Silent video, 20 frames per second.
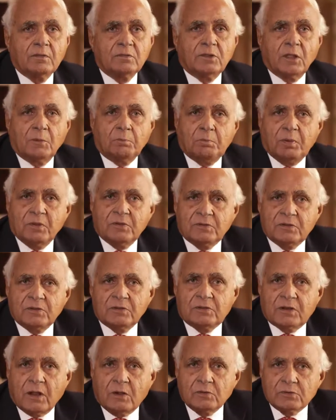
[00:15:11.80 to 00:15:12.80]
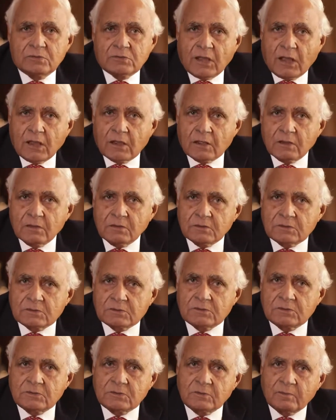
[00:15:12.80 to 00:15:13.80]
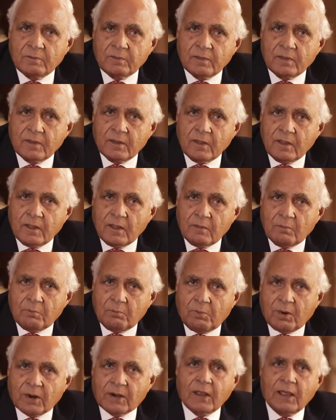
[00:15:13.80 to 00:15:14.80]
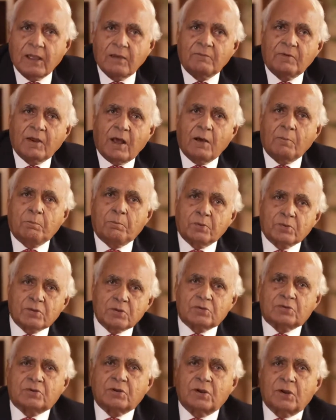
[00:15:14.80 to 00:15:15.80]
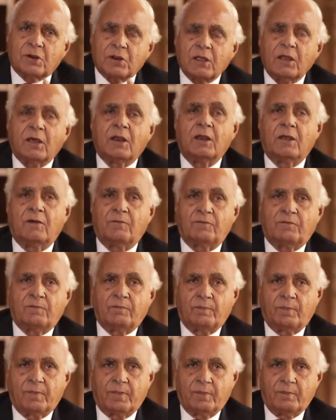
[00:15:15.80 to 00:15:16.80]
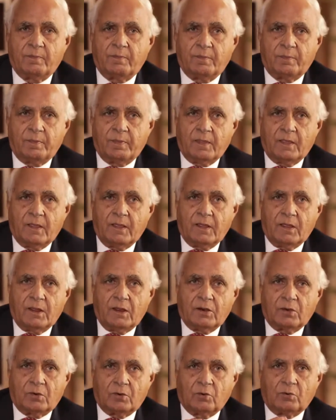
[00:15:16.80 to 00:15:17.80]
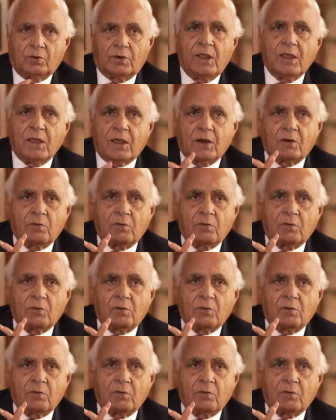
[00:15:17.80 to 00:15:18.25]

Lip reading: the business down cycles, but have now positioned DLF to take